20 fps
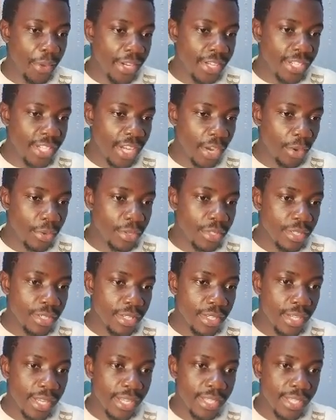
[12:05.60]
out,
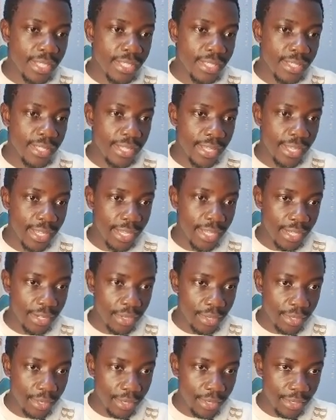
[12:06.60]
let's
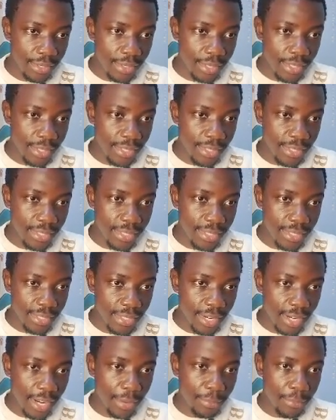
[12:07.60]
just
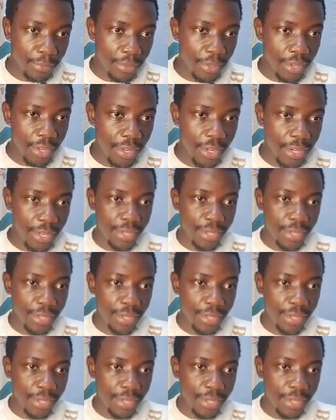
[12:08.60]
come here and